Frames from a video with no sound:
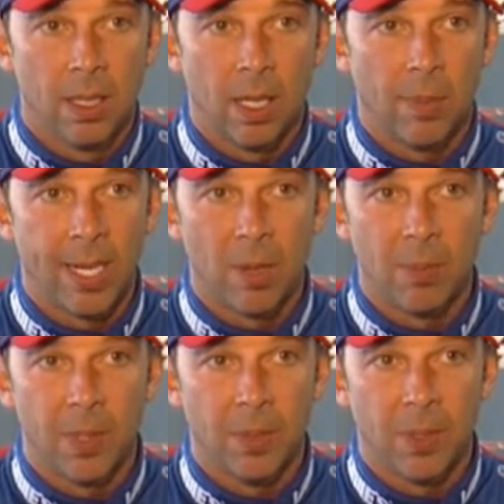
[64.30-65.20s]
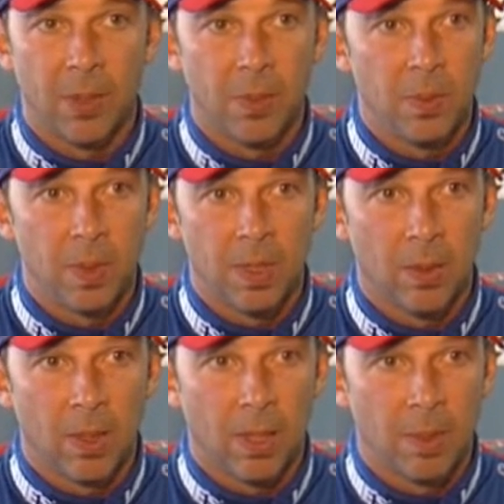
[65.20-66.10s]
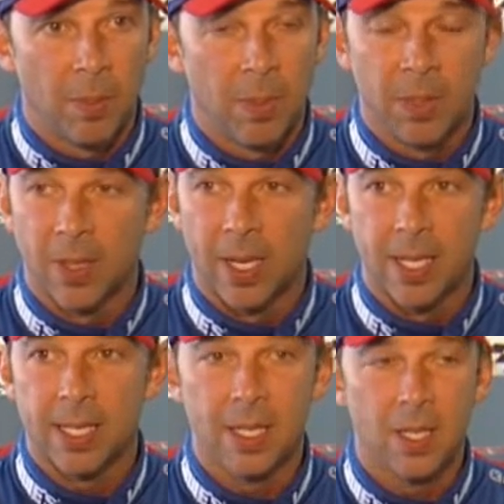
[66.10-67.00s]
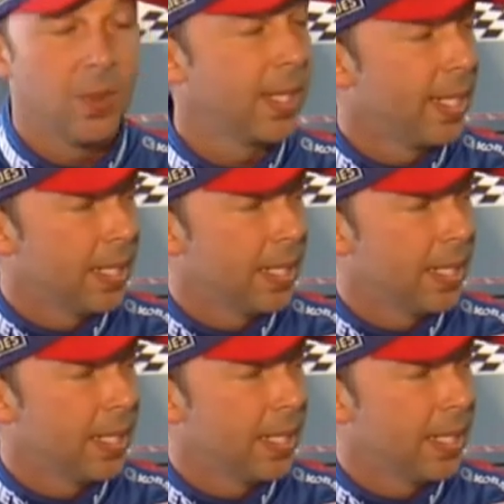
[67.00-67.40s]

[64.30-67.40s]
coming down pit road, you know, our pit crew guys, they knew what they